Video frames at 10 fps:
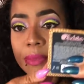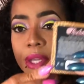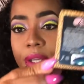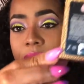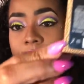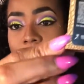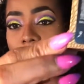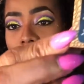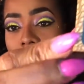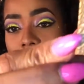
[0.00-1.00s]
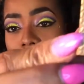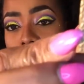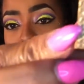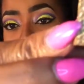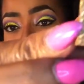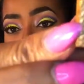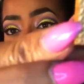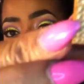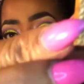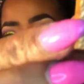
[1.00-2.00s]
there's a
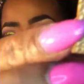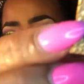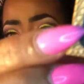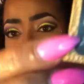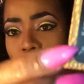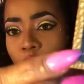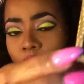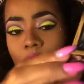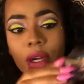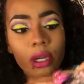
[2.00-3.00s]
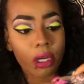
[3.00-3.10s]
little drawer.